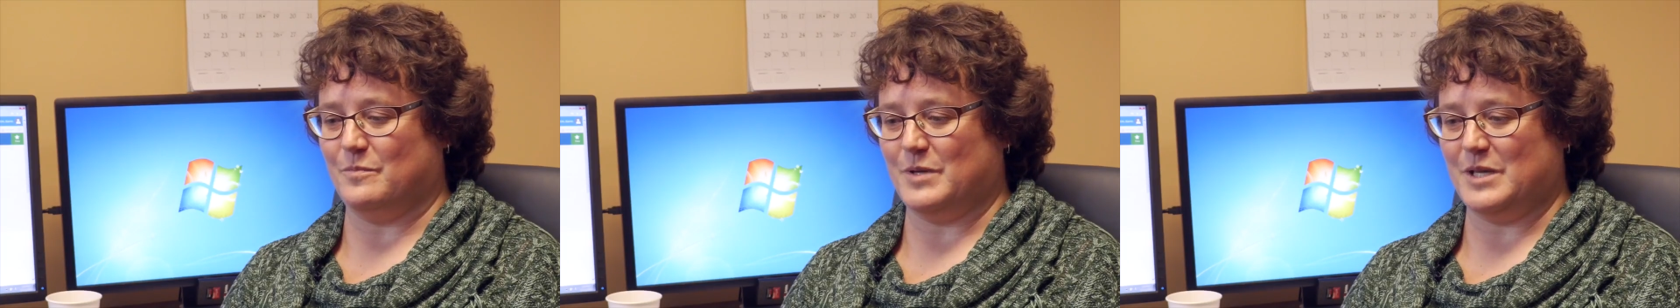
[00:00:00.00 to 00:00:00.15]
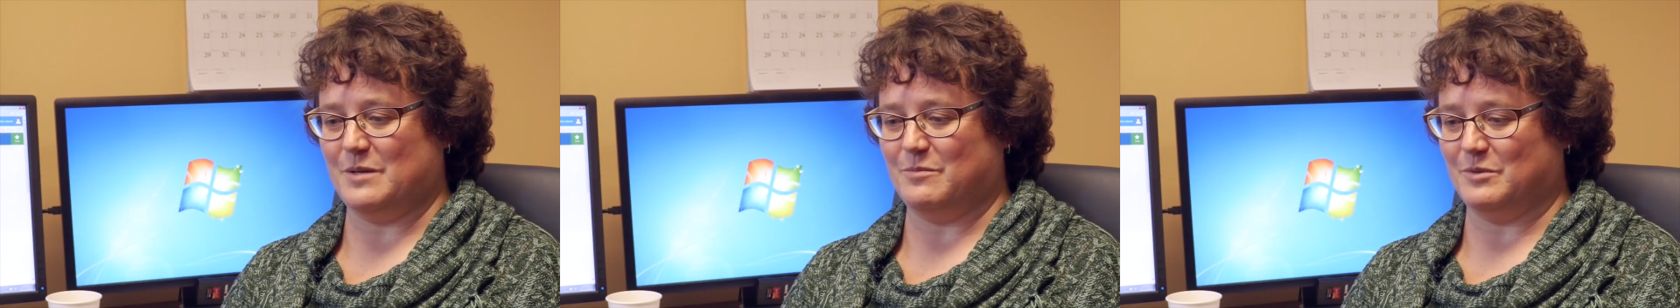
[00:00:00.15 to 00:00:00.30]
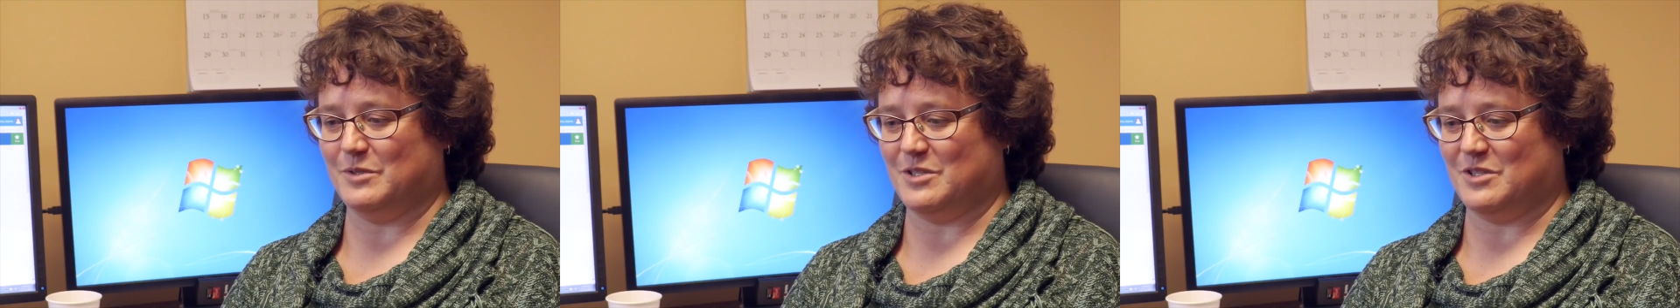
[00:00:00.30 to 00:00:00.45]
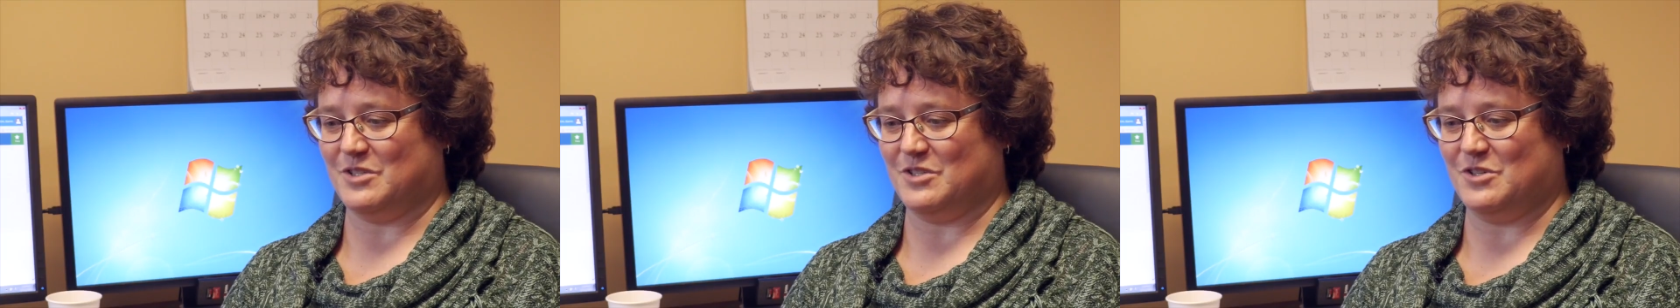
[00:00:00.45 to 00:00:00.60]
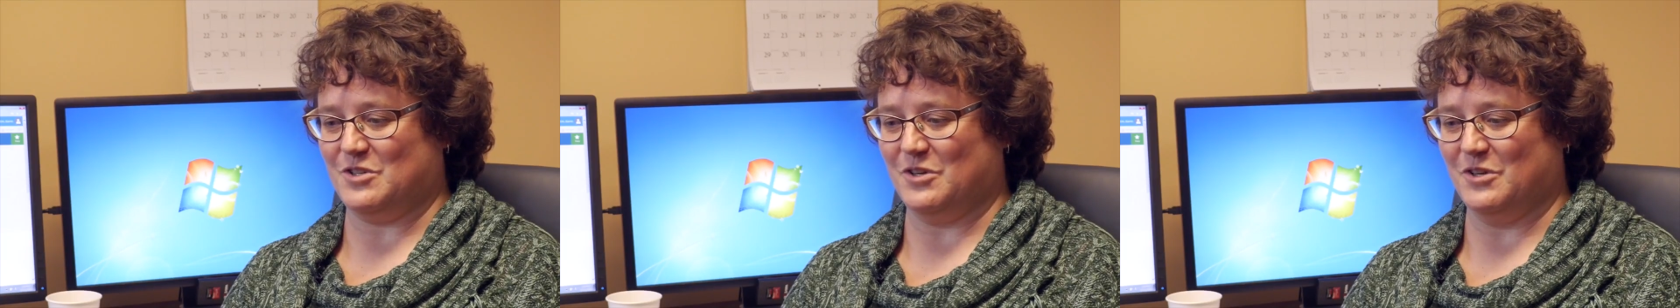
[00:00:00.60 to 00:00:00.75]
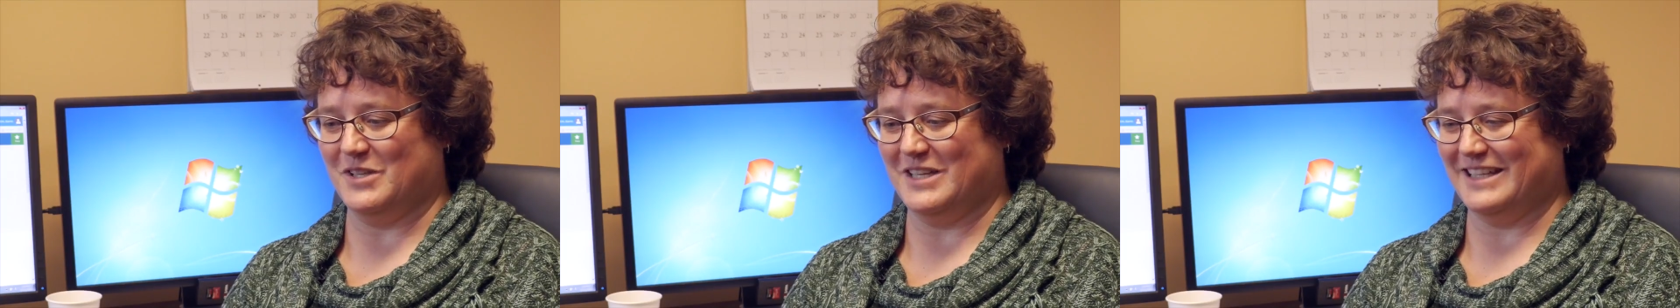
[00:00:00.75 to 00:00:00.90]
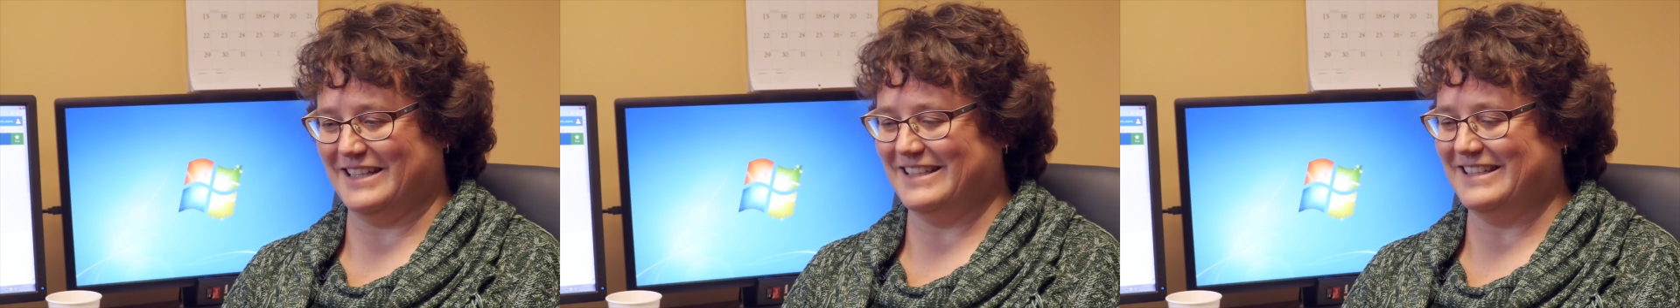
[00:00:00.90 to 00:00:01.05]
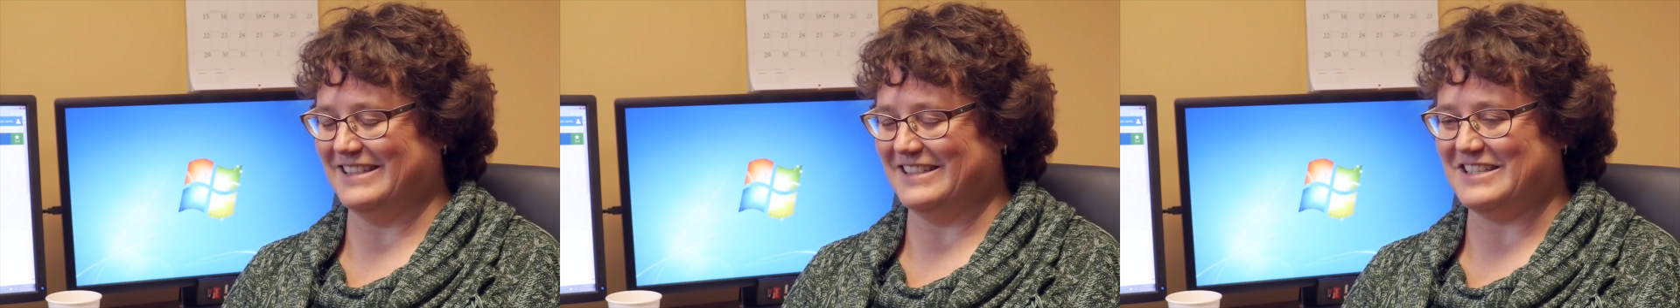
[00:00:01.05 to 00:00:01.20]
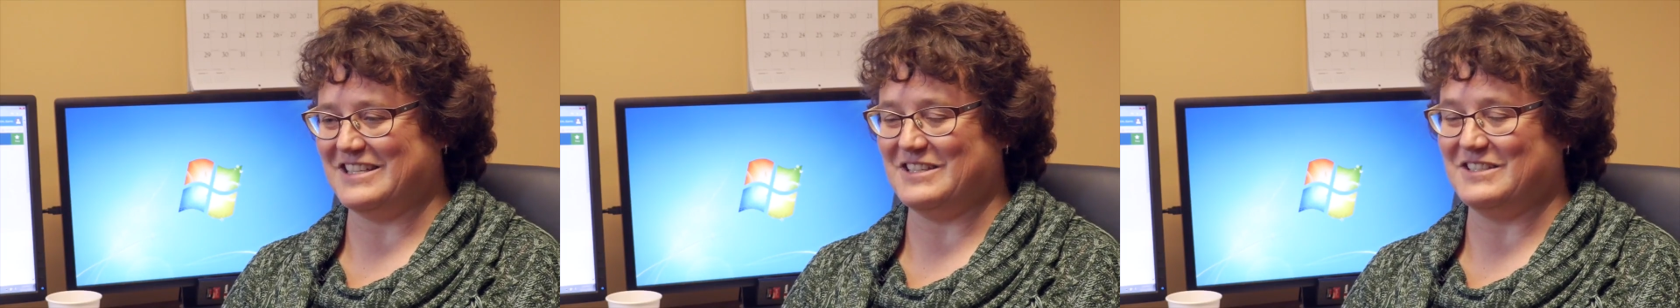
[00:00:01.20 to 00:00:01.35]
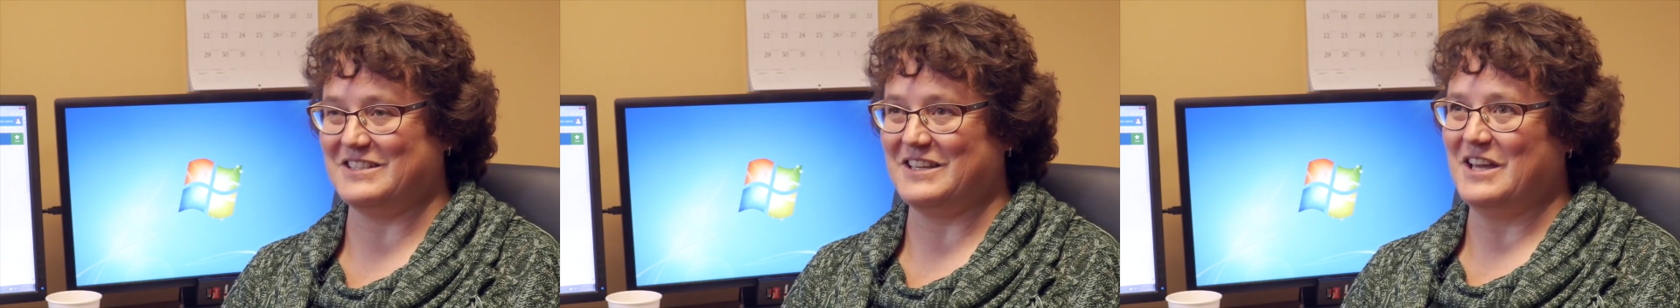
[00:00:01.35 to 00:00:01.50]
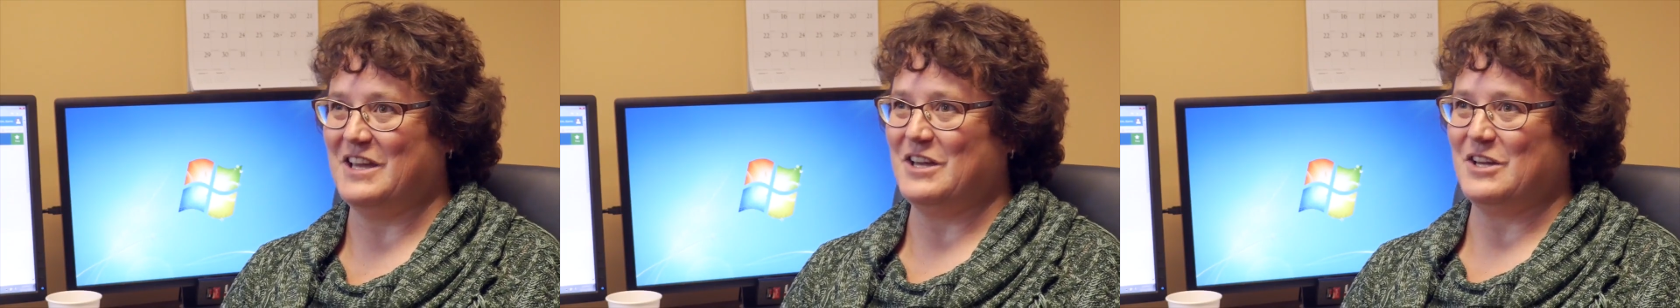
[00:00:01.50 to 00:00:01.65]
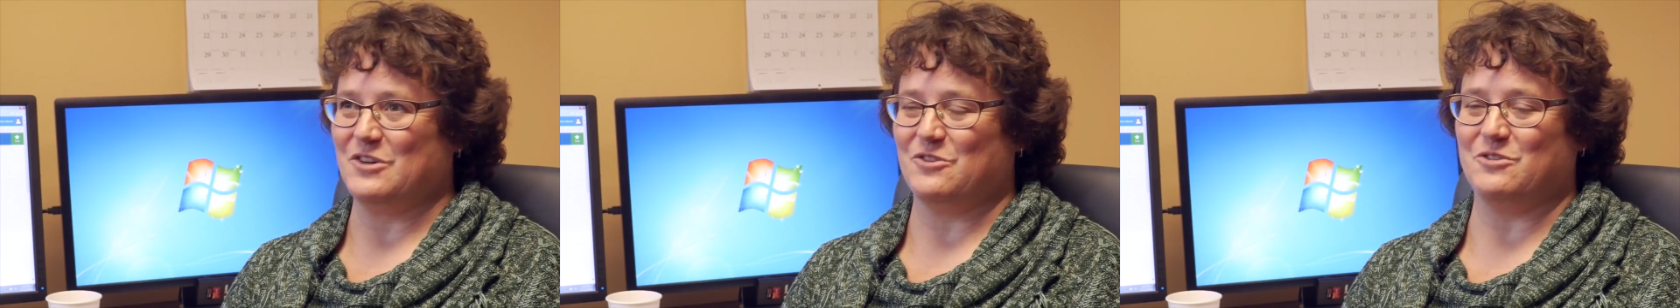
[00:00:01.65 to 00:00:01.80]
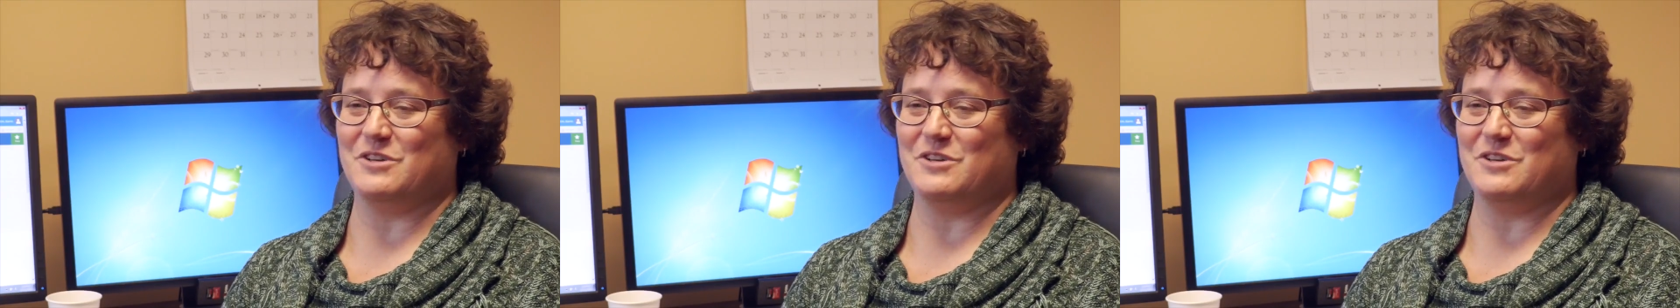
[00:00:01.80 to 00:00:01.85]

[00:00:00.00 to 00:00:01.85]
people just just